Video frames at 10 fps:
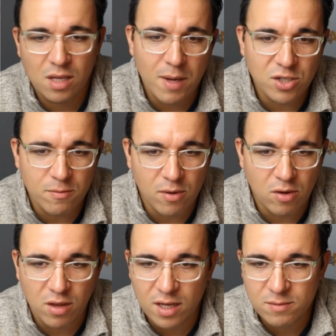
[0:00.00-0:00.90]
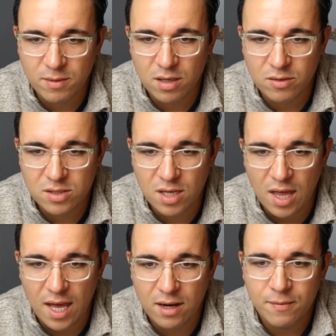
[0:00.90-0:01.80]
They mention birthdays, but they don't say
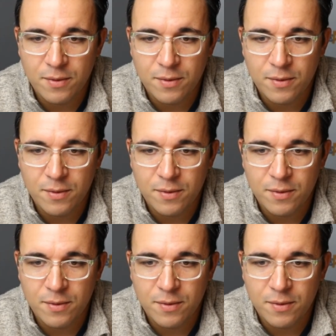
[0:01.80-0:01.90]
that.